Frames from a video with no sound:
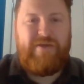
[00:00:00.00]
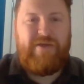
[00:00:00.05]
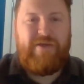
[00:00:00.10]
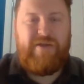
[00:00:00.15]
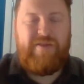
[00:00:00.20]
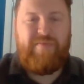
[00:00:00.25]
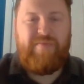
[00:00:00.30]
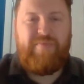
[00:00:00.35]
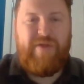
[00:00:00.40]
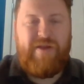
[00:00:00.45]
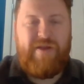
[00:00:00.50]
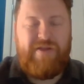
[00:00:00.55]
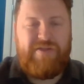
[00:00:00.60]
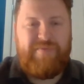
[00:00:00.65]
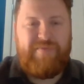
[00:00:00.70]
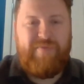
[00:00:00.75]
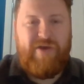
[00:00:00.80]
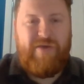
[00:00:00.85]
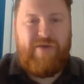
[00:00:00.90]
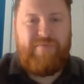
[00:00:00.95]
in the planning
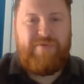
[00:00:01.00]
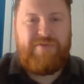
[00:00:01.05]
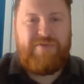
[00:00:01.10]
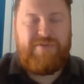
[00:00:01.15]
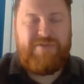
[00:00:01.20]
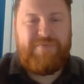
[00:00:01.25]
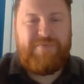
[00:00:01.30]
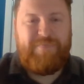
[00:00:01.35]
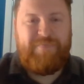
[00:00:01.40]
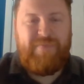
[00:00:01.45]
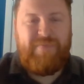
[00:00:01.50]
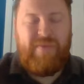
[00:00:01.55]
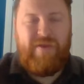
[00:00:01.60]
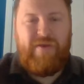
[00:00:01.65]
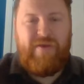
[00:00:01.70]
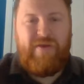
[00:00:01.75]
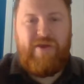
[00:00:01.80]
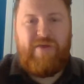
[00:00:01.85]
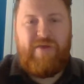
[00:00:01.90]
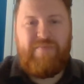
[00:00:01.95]
departments,
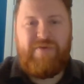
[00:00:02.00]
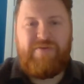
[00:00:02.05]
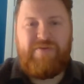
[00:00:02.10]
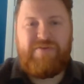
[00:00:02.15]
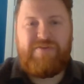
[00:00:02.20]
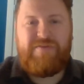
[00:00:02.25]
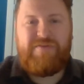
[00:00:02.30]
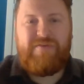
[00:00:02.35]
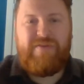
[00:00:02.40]
and because